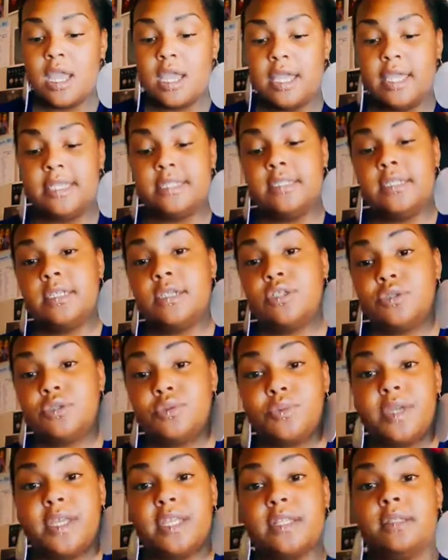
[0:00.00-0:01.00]
It deals
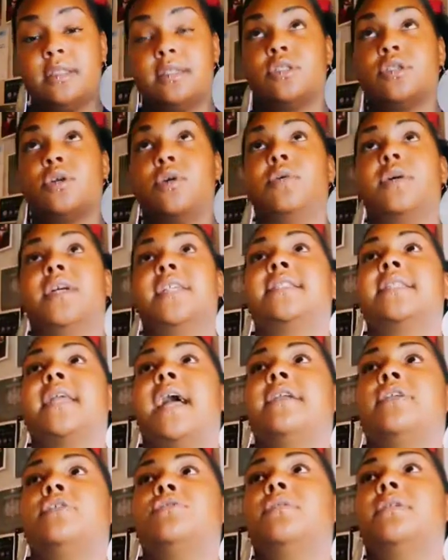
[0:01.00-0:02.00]
with, so it's
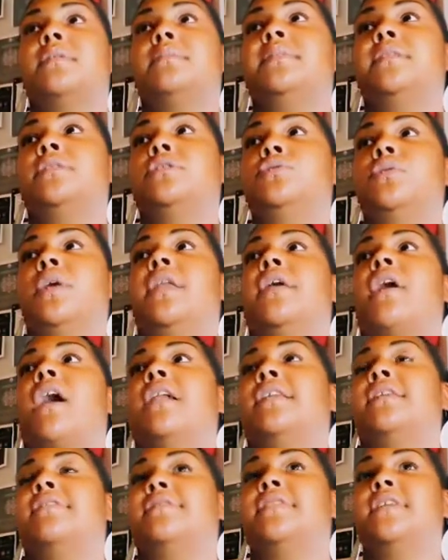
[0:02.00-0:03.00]
like you could be doing
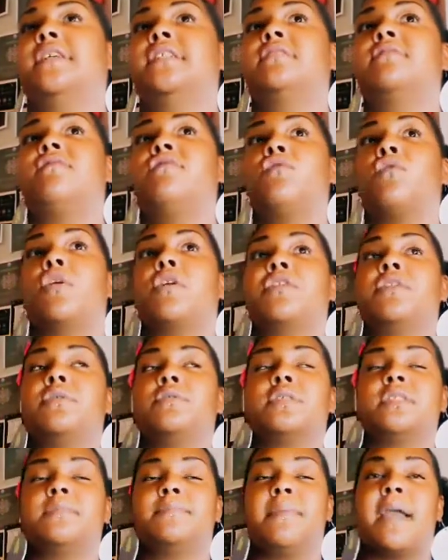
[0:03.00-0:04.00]
all of this for the
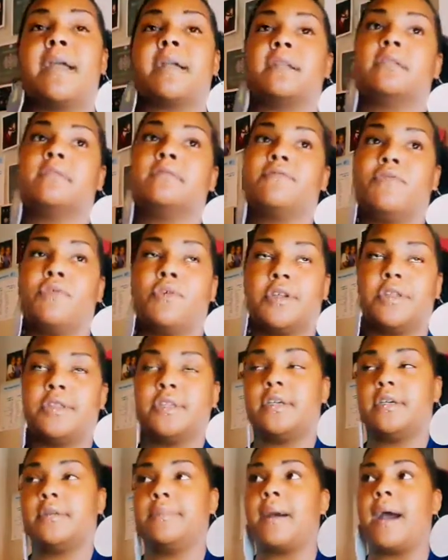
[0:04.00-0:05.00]
respect and for
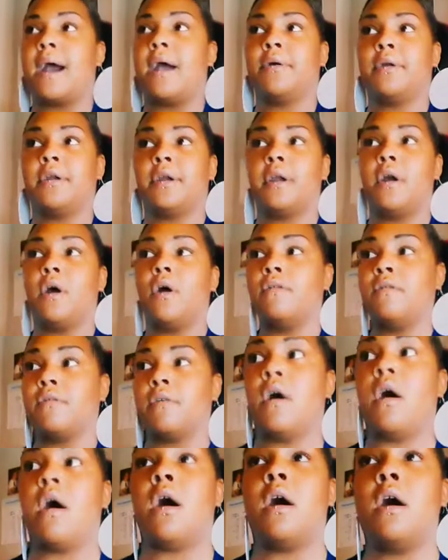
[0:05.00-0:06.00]
the power
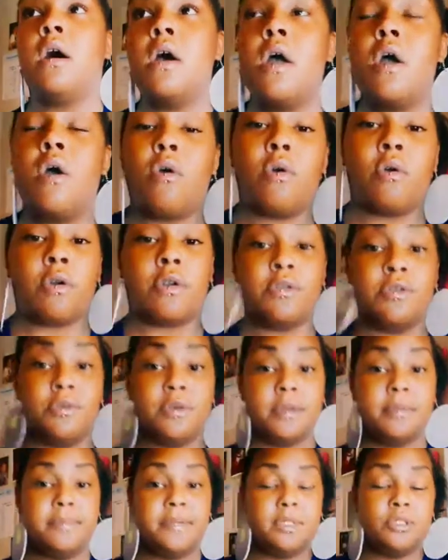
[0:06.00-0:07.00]
overall, or you
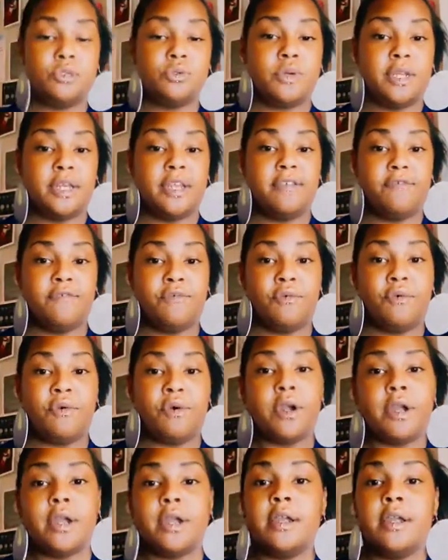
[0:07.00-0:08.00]
could be doing it
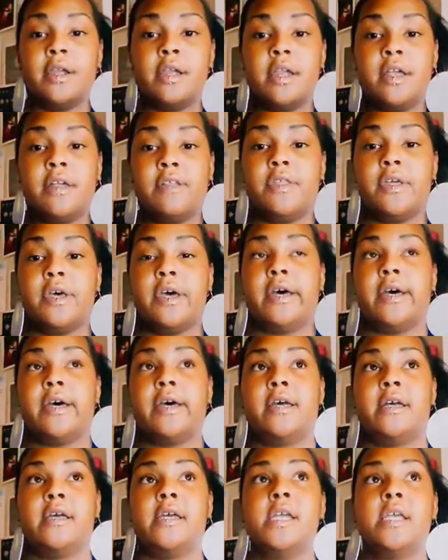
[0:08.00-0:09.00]
for
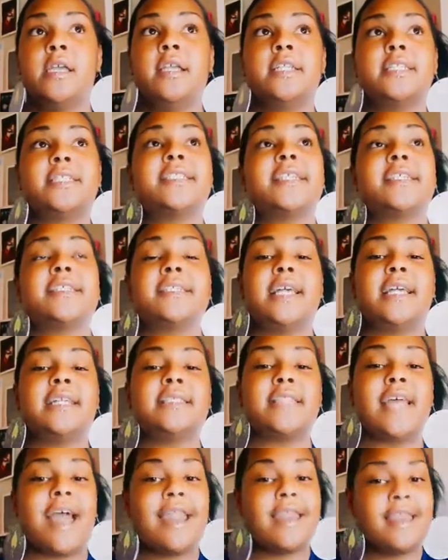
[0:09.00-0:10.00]
the
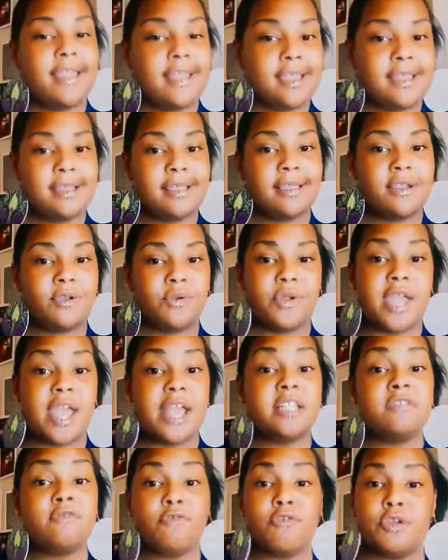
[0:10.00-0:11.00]
success that it
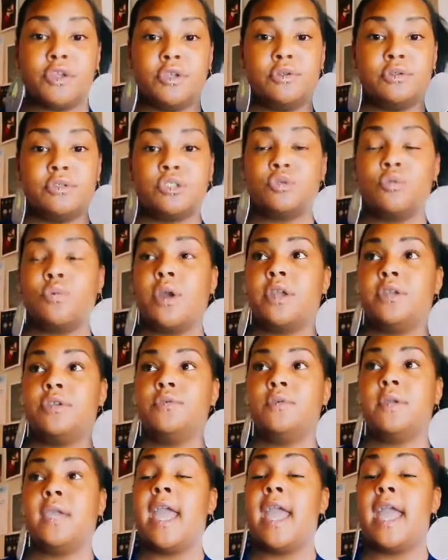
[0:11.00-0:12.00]
creates for you, to where
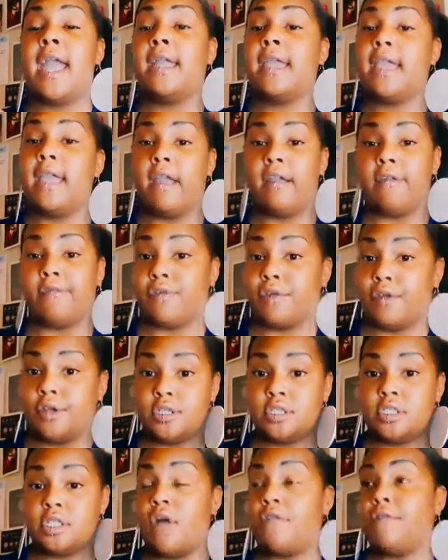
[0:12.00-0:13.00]
you can care for
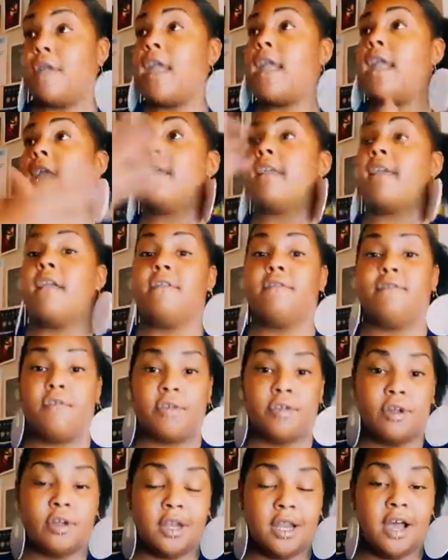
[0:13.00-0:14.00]
yourself and care
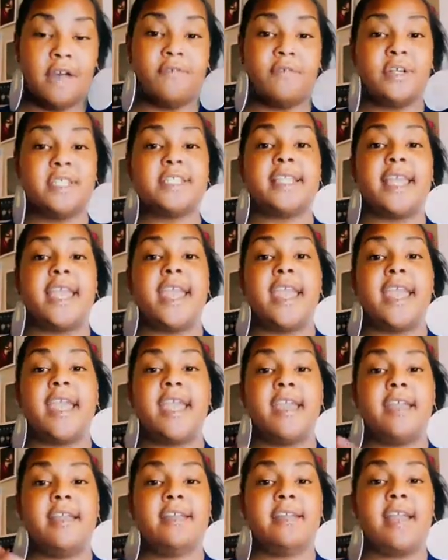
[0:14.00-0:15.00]
for your loved ones
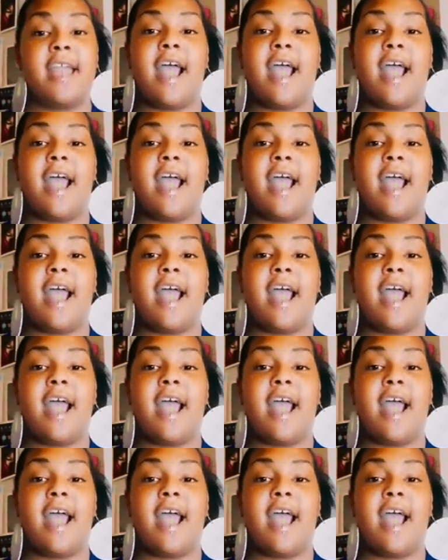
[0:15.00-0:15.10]
and